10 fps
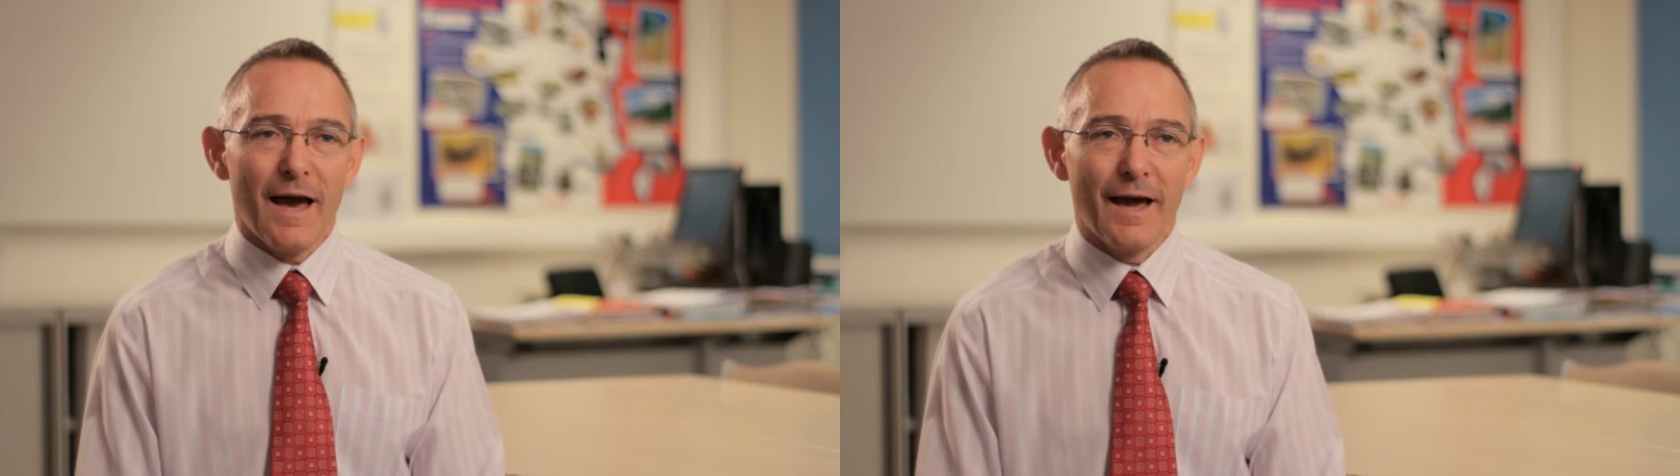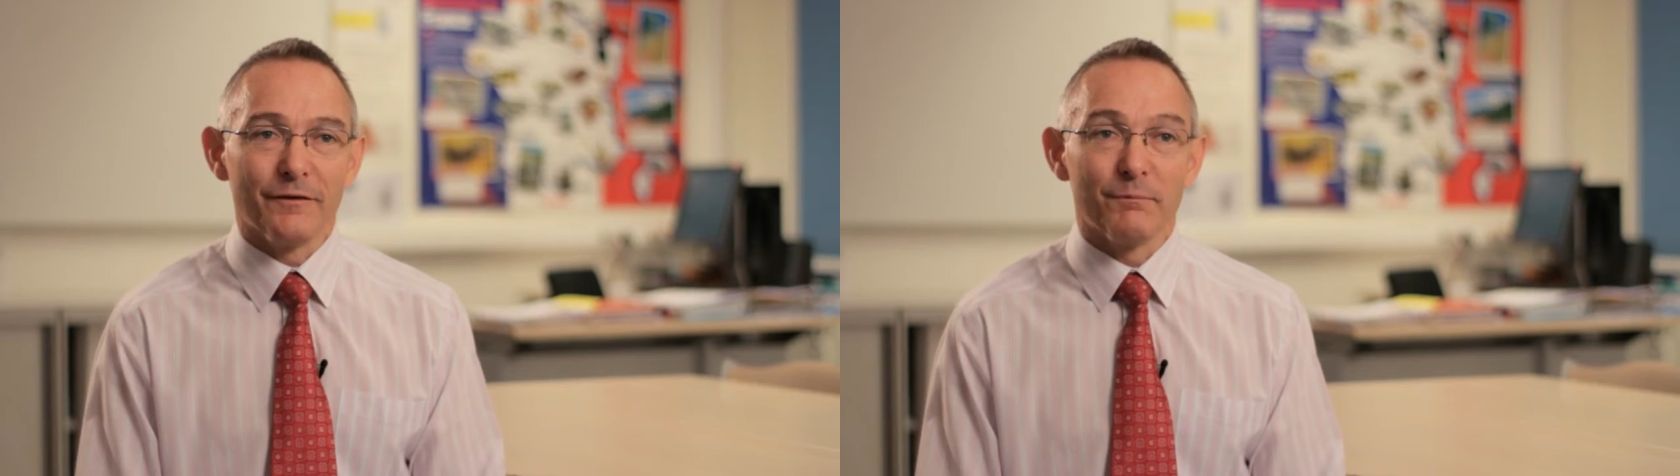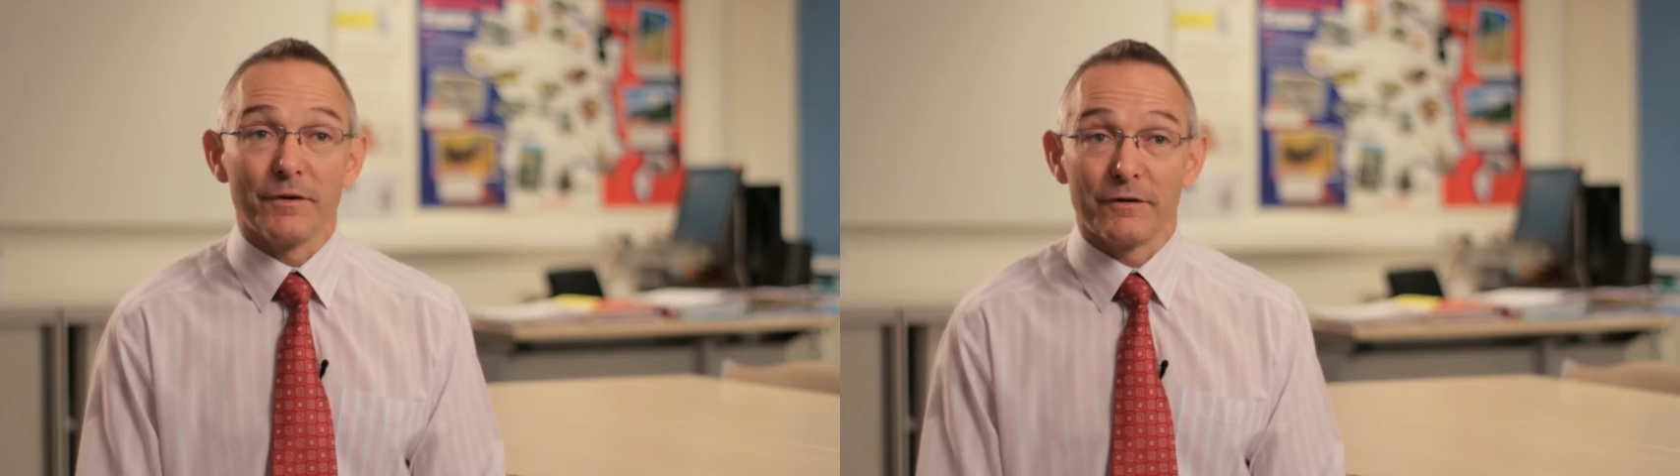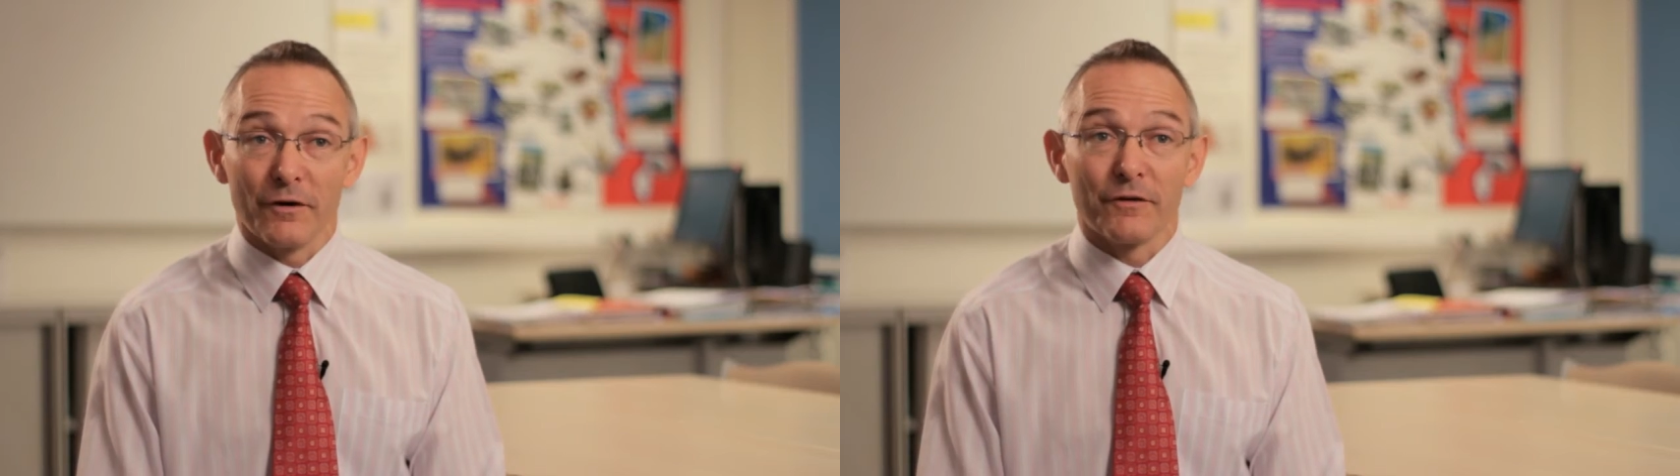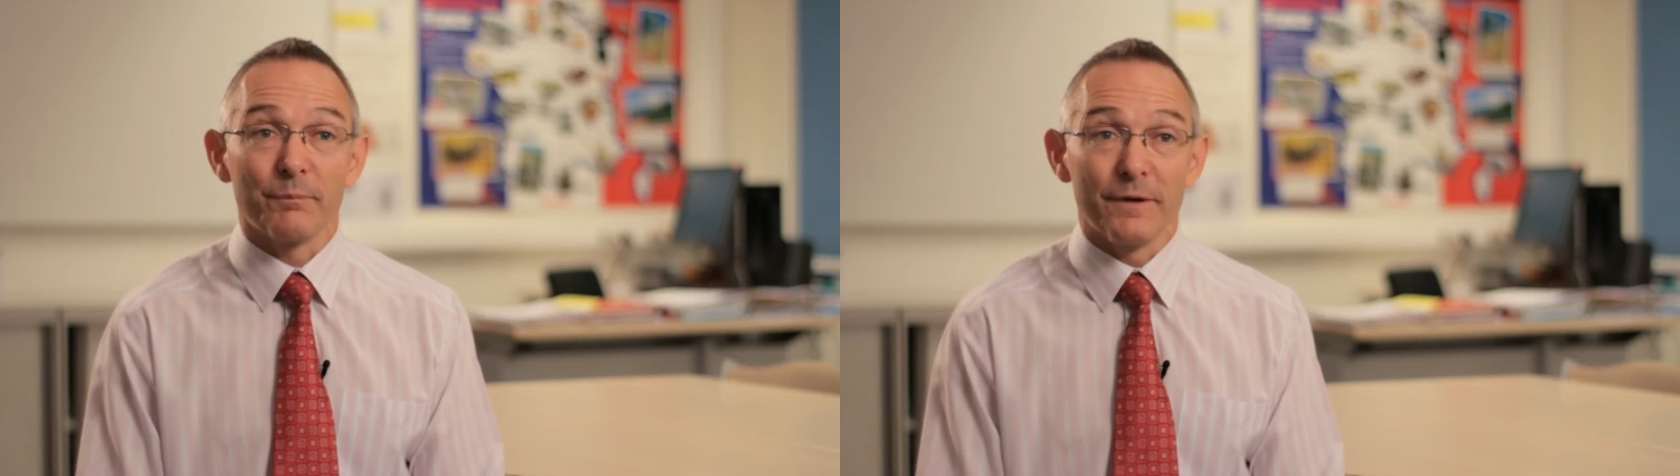and mother
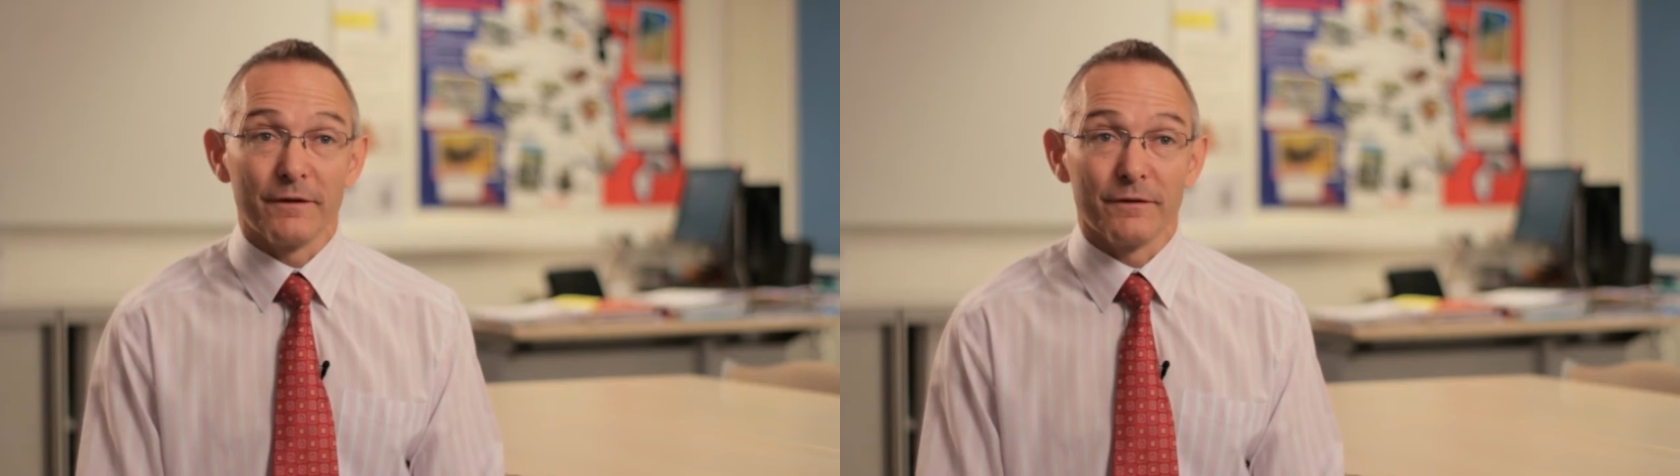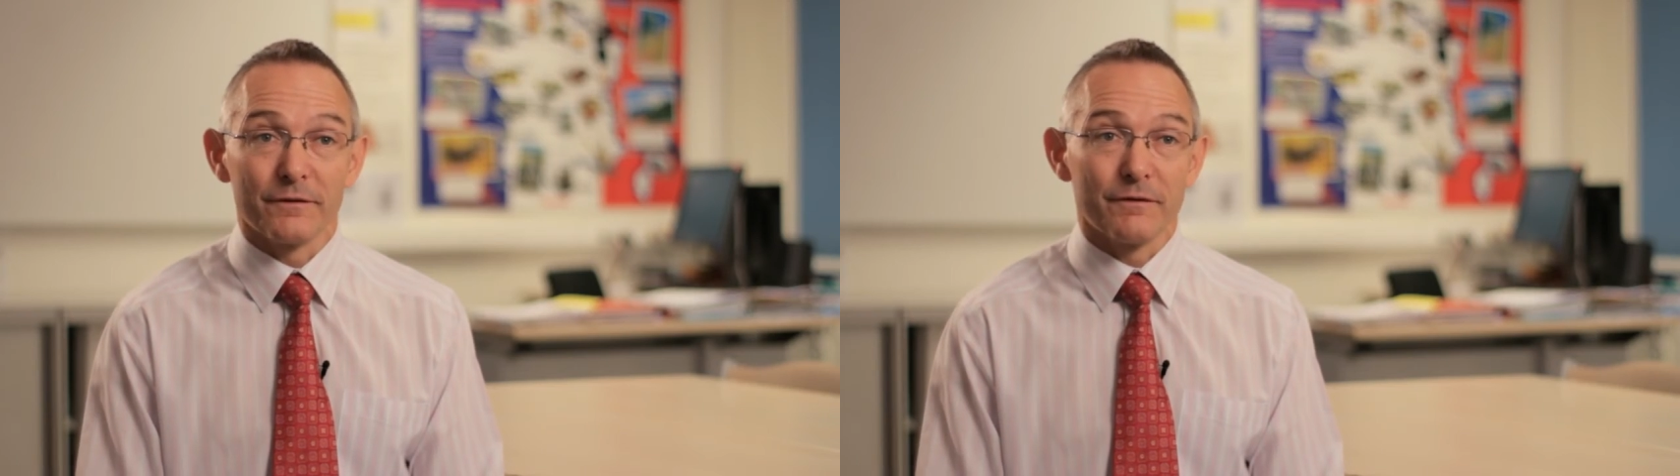tongue speakers,